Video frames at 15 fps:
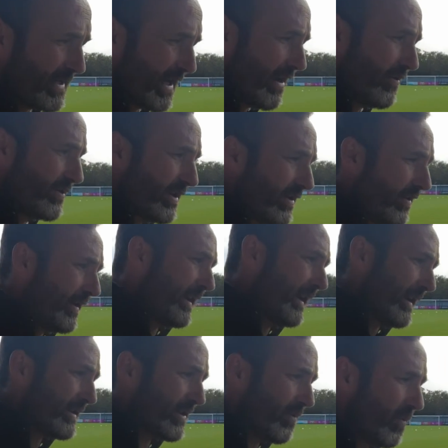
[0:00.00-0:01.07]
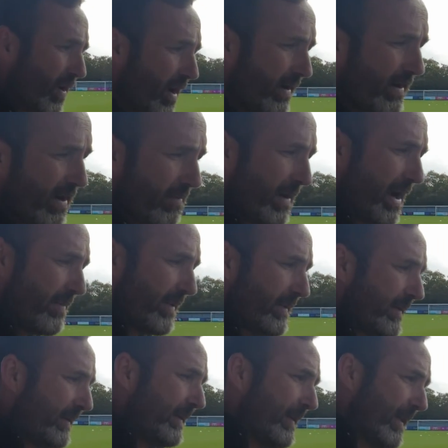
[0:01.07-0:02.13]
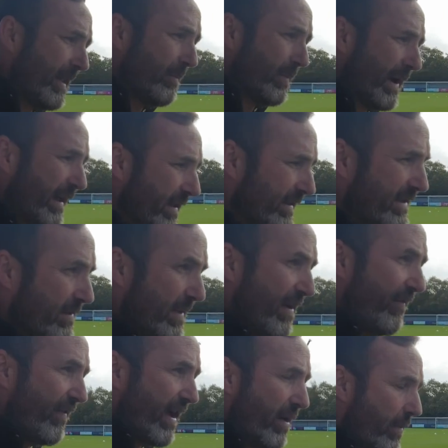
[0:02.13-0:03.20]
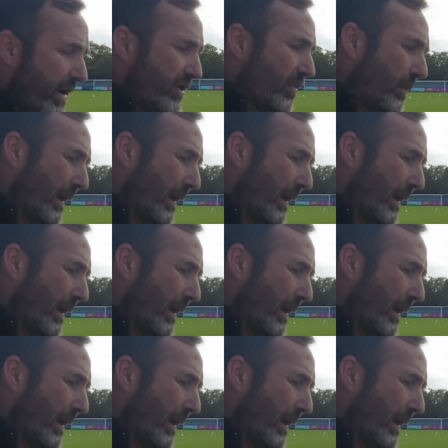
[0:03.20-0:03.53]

Seals are doing excellent work at the moment. But to be fair, when you're